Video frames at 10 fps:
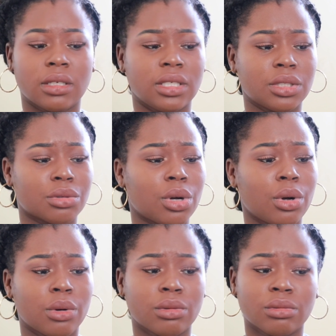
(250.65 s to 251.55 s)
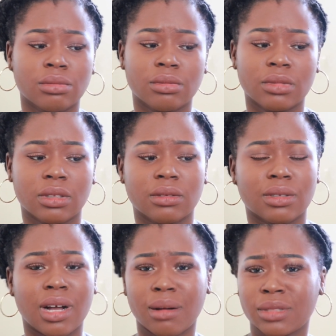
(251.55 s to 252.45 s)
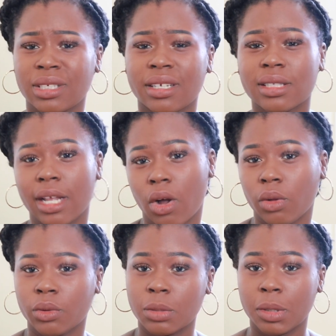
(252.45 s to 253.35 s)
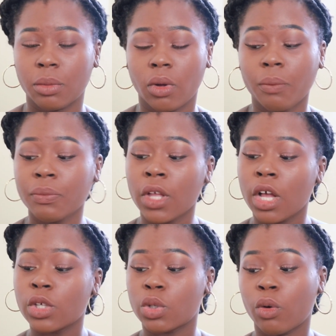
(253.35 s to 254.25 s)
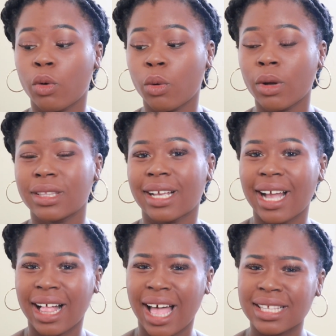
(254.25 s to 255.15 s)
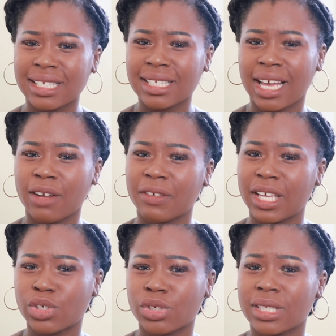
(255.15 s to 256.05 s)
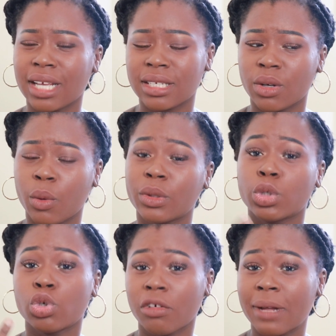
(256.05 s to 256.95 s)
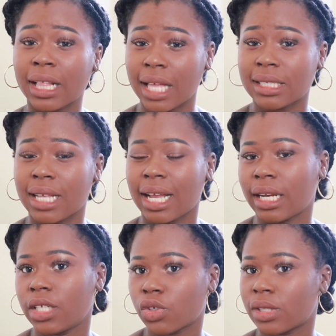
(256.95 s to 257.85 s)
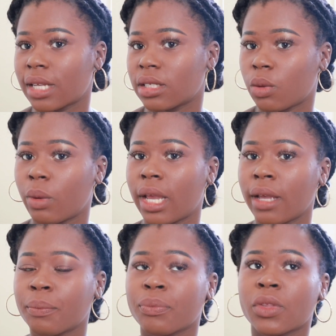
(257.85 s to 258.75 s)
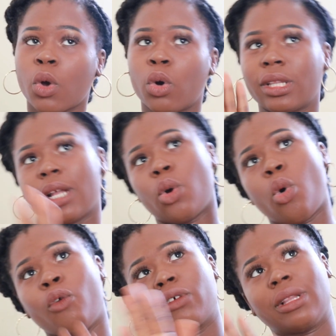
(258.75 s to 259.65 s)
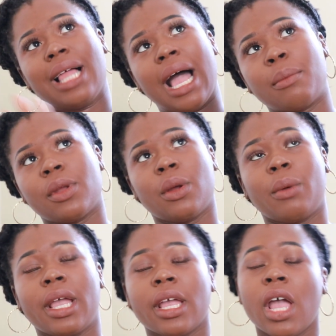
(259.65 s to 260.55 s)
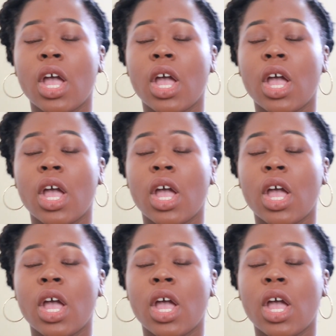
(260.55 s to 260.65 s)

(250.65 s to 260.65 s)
Nero, Commodus, like all those people. So the classes kind of intersect in a way. There are 2 of my classes that kind of intersect in a way, or like overlap in a way.